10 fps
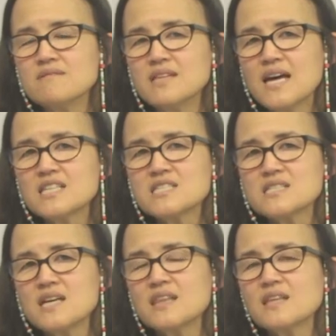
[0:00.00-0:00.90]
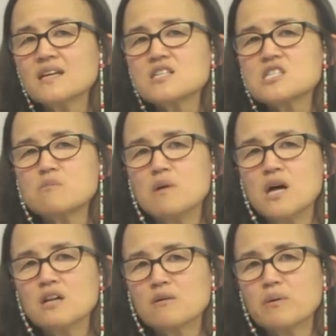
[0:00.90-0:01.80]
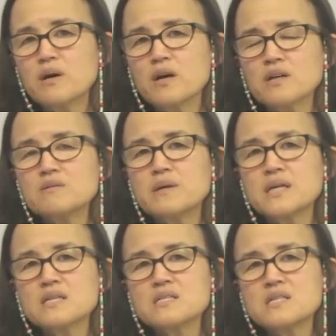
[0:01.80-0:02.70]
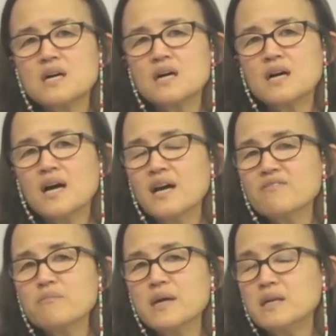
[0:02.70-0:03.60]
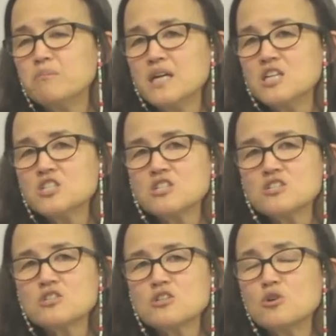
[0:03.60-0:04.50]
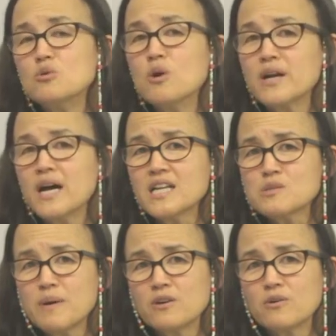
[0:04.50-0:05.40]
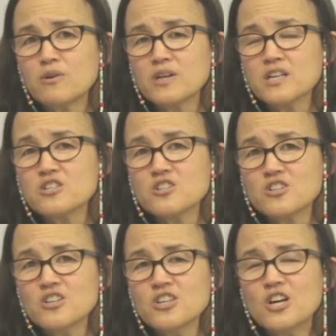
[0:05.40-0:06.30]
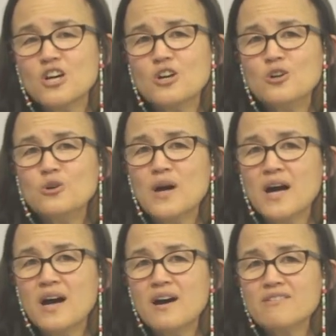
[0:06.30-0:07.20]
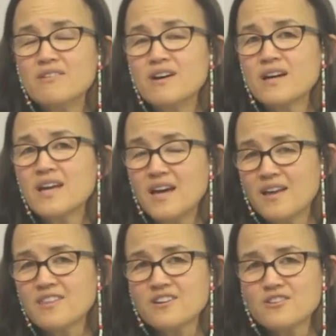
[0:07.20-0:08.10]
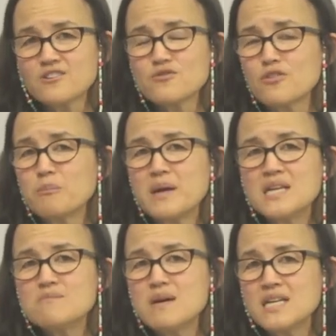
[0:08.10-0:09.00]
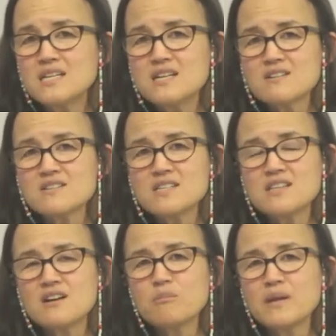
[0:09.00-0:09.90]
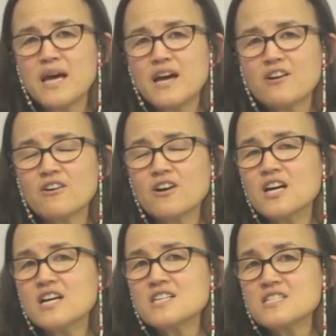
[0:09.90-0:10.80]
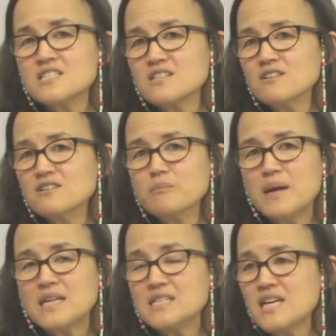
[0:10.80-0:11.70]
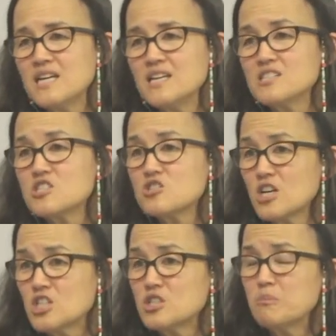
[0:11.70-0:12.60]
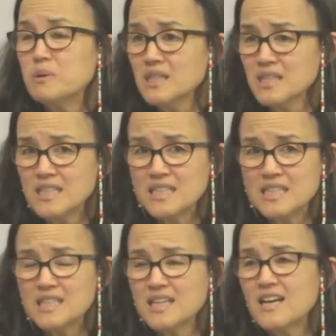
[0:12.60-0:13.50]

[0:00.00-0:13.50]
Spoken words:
that's, I think, a smaller part, because I have many patients who are not spinal cord injured, who have catheters for many, many years, and their bladder still maintains stretchability.